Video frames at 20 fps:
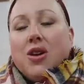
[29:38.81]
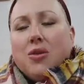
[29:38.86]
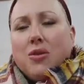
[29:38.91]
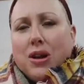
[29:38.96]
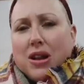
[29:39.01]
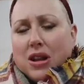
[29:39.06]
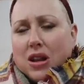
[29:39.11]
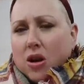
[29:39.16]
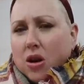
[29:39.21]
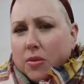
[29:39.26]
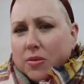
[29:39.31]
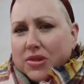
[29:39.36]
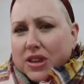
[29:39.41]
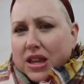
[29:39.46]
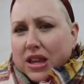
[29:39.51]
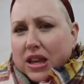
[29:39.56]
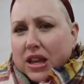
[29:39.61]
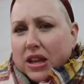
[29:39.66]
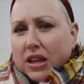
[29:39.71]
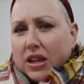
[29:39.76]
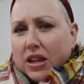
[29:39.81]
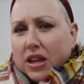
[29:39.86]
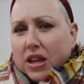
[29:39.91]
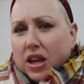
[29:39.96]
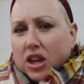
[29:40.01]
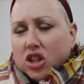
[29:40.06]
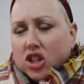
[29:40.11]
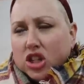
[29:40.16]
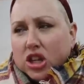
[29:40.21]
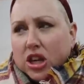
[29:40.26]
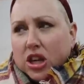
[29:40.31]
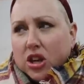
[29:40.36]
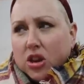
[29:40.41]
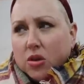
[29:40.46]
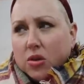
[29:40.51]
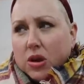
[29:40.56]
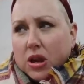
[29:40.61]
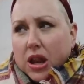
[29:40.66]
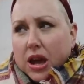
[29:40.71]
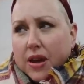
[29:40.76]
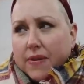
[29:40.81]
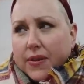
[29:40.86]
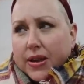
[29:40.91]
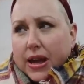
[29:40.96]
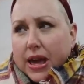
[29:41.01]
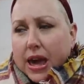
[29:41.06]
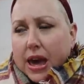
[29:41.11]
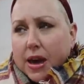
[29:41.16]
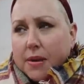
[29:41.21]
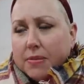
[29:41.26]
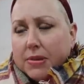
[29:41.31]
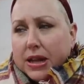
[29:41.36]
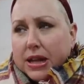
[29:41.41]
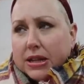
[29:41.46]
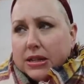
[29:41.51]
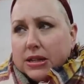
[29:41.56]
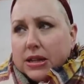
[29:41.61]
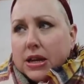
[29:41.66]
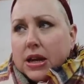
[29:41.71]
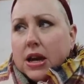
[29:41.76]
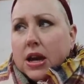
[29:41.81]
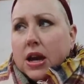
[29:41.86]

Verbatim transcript: Right now I'm thinking each kiddo could have a cabinet.